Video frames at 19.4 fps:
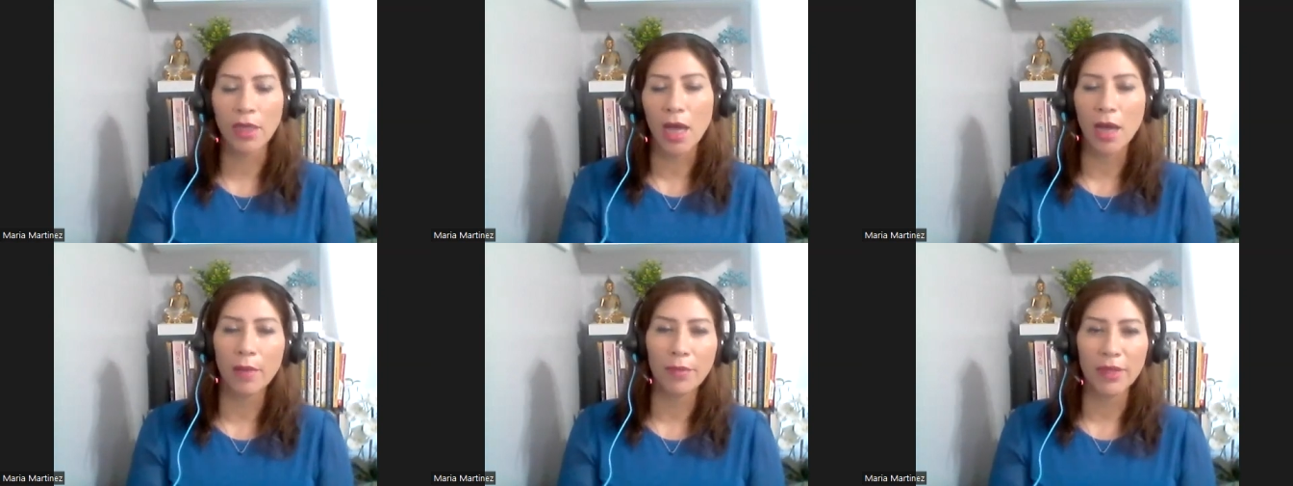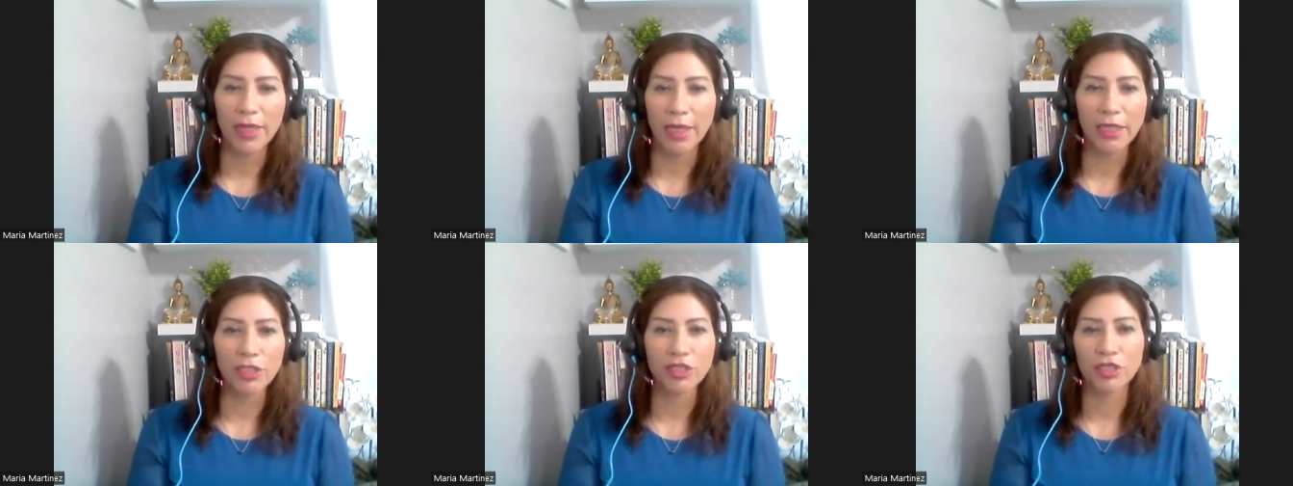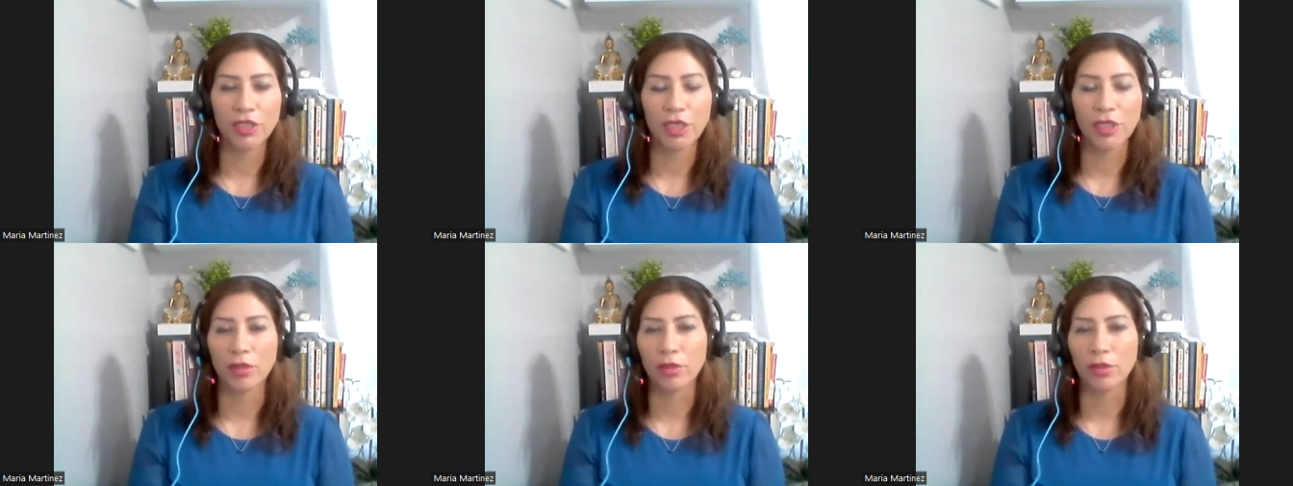
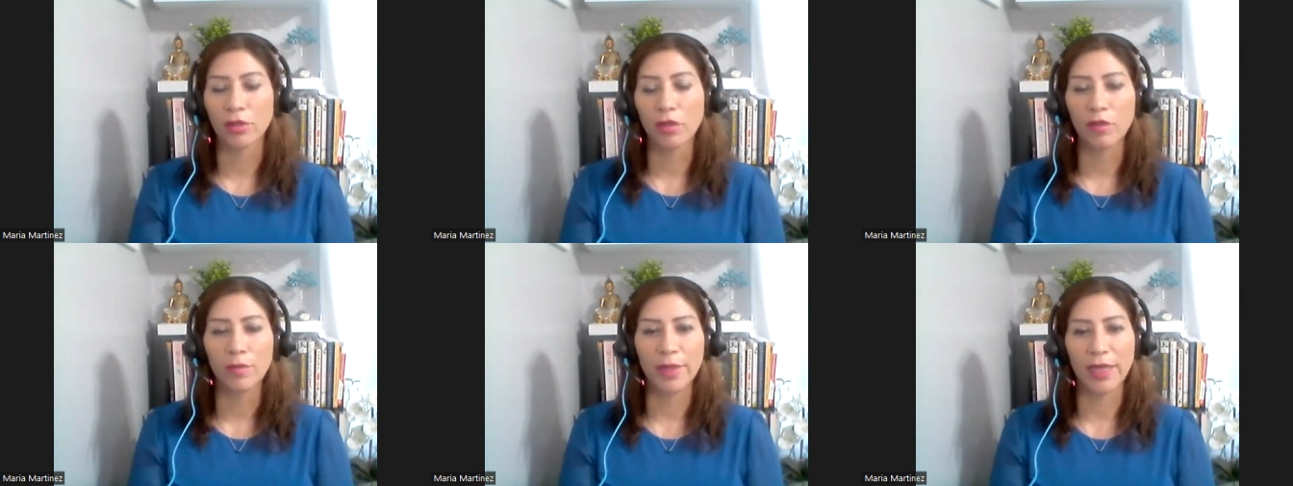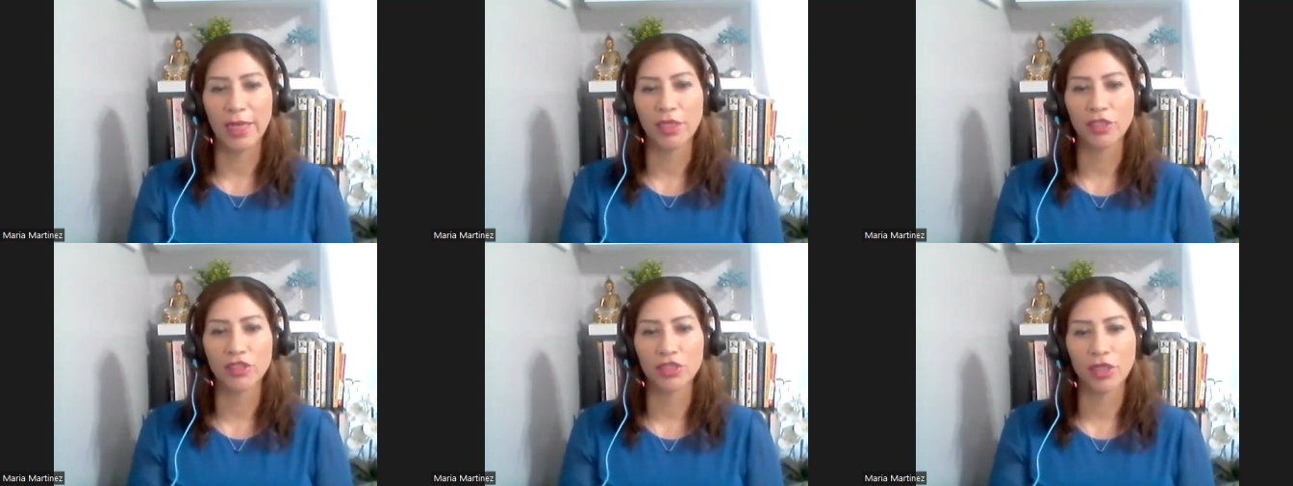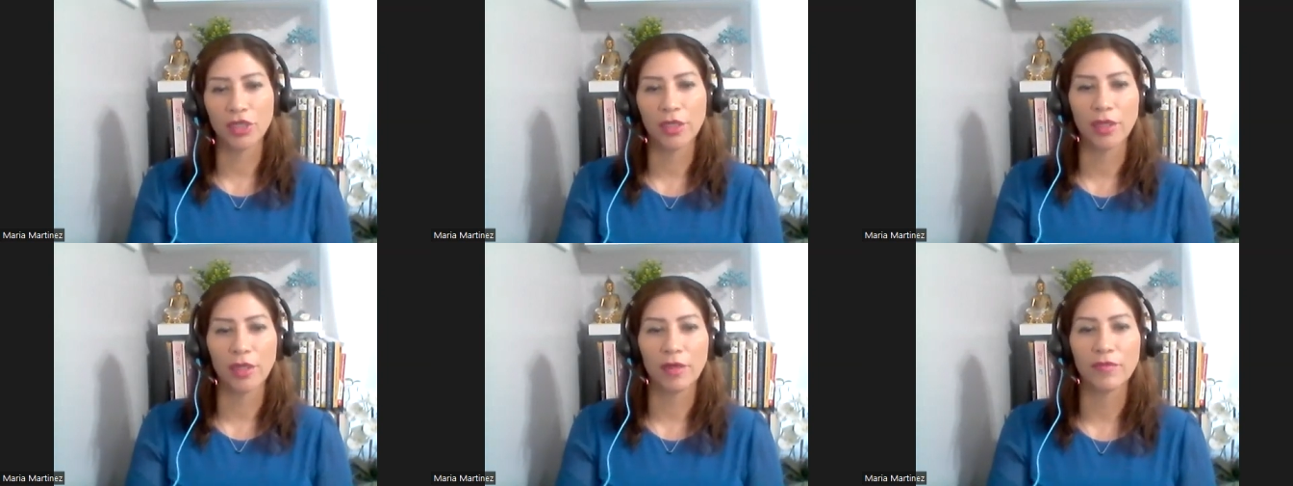combination or
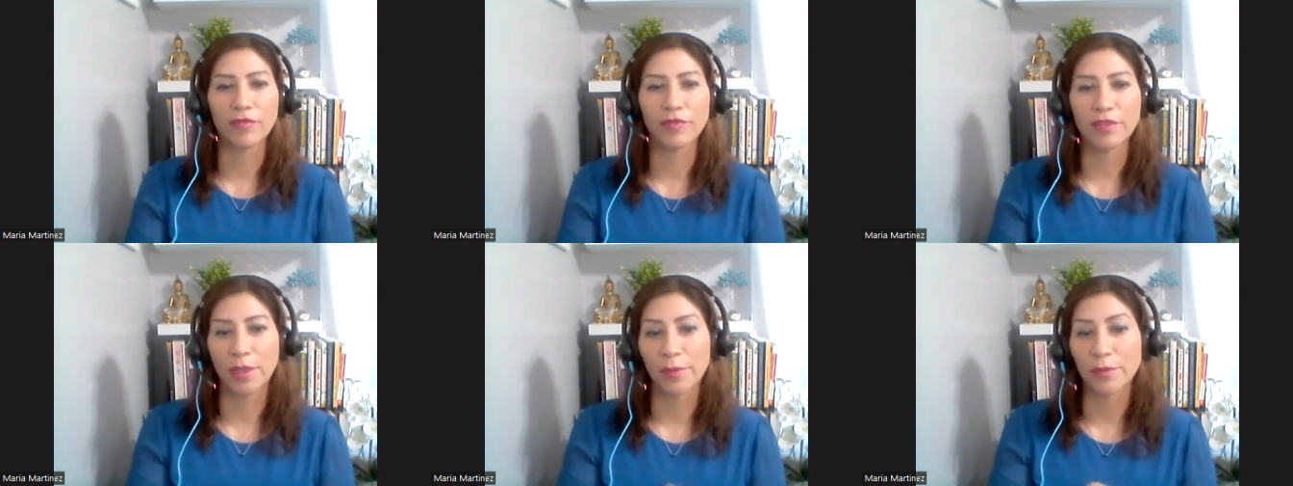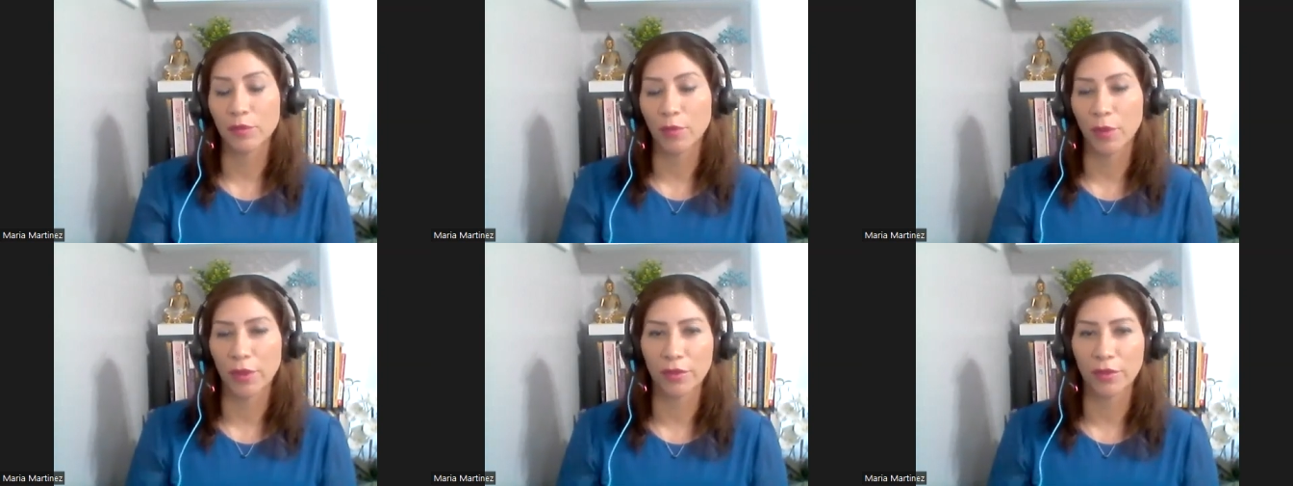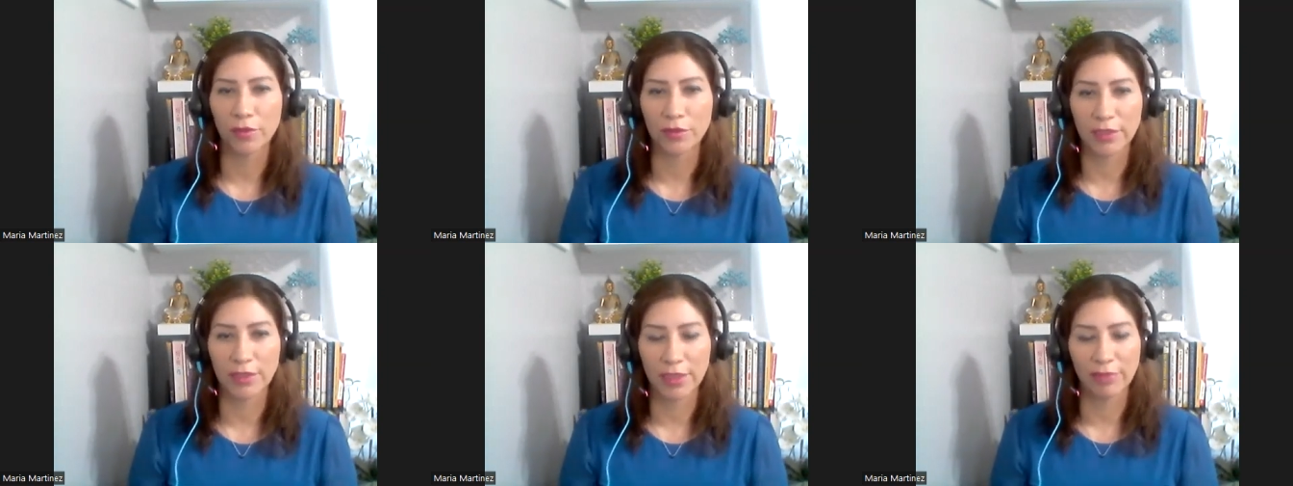culmination of steps 1
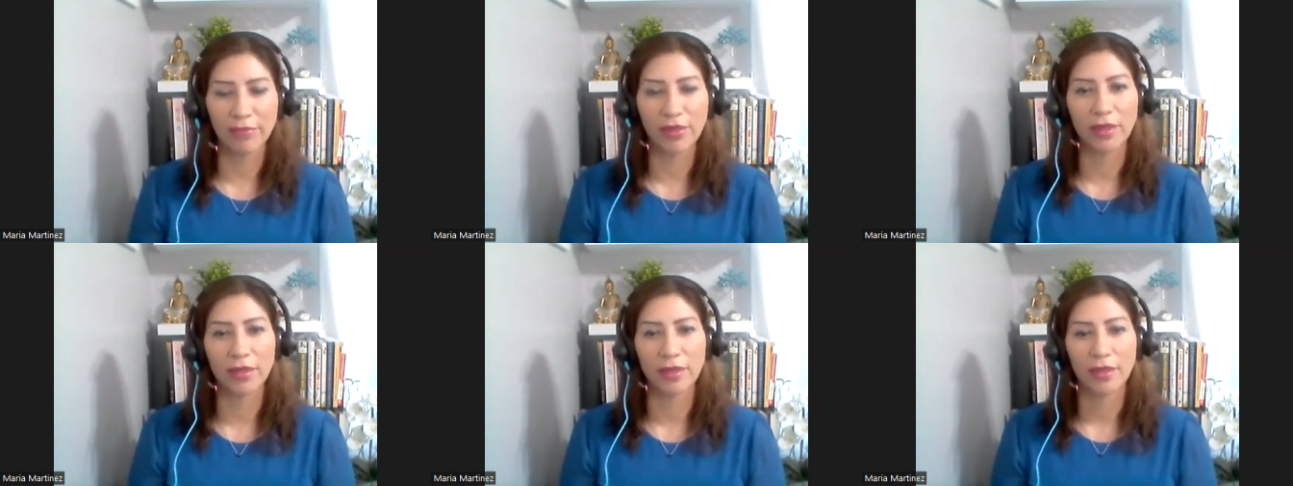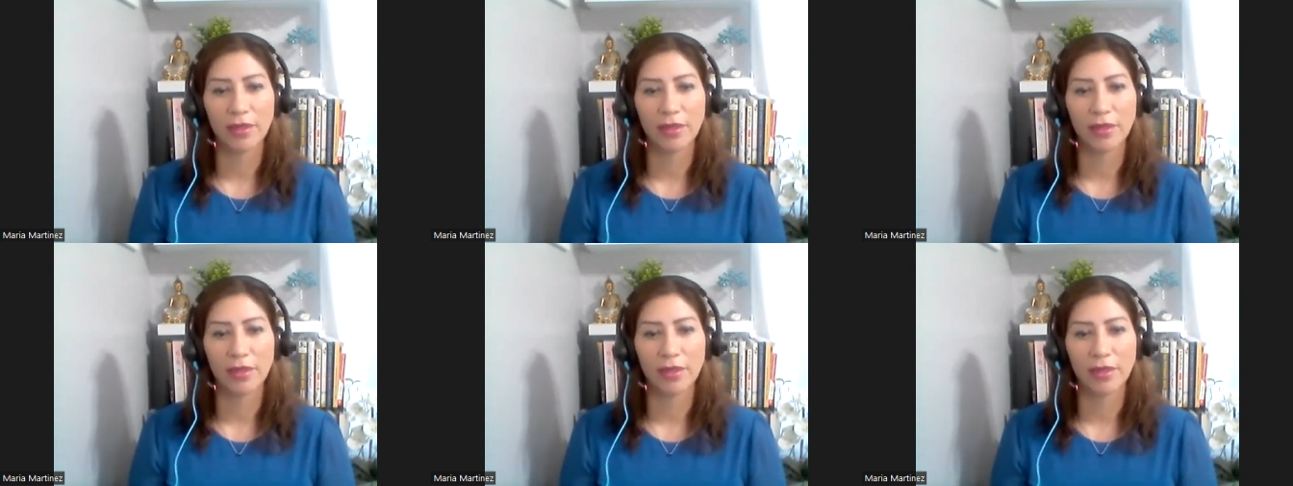through 7.